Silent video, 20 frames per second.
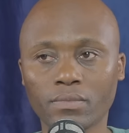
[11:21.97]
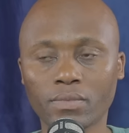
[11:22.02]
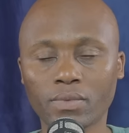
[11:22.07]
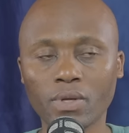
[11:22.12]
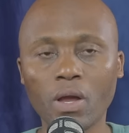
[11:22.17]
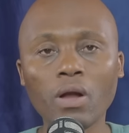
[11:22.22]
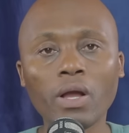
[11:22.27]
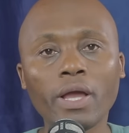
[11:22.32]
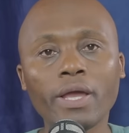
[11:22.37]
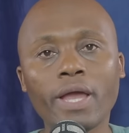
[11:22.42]

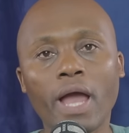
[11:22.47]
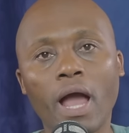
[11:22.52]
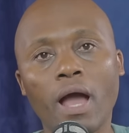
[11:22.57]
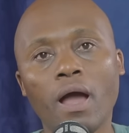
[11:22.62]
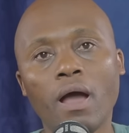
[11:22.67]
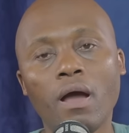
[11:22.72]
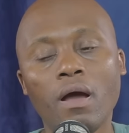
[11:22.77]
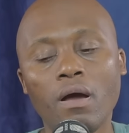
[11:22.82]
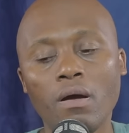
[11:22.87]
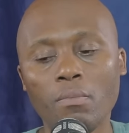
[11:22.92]
Okay, yeah.
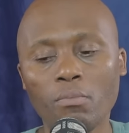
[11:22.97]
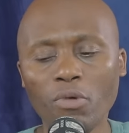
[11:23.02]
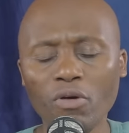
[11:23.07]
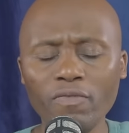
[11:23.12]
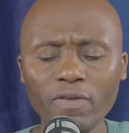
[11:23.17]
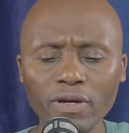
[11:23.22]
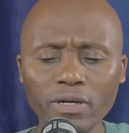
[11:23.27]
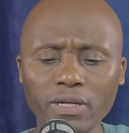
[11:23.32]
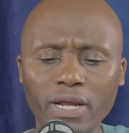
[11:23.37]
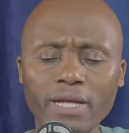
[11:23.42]
Moving
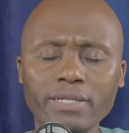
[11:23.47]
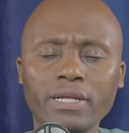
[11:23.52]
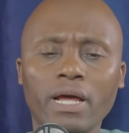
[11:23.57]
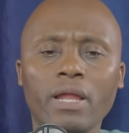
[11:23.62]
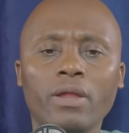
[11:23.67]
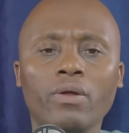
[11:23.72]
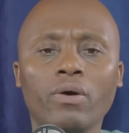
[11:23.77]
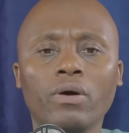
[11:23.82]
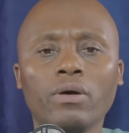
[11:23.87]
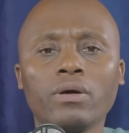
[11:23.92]
right
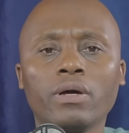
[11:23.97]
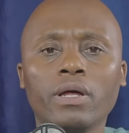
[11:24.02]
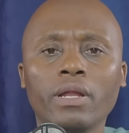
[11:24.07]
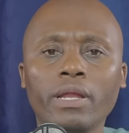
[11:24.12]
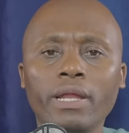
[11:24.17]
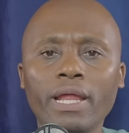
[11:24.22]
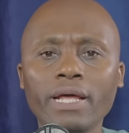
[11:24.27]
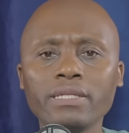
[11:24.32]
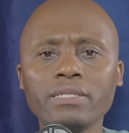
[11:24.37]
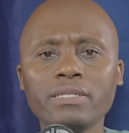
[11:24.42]
along,
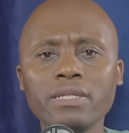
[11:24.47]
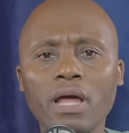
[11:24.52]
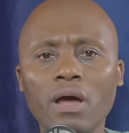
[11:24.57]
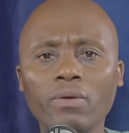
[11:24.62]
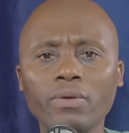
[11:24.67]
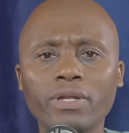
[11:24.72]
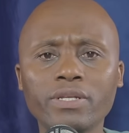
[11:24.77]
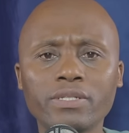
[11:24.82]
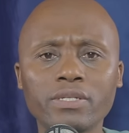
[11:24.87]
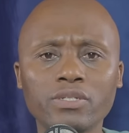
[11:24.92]
let's now
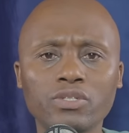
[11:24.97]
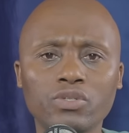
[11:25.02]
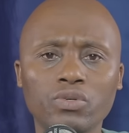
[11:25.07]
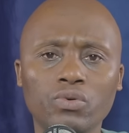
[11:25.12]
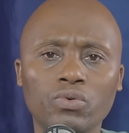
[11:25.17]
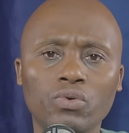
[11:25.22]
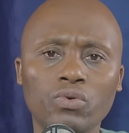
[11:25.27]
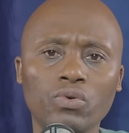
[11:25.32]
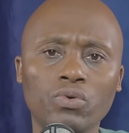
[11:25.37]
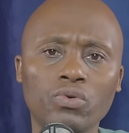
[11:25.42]
listen to
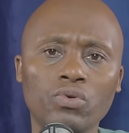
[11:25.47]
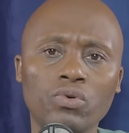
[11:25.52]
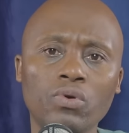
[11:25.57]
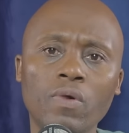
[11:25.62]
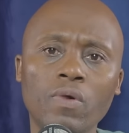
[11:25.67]
uh,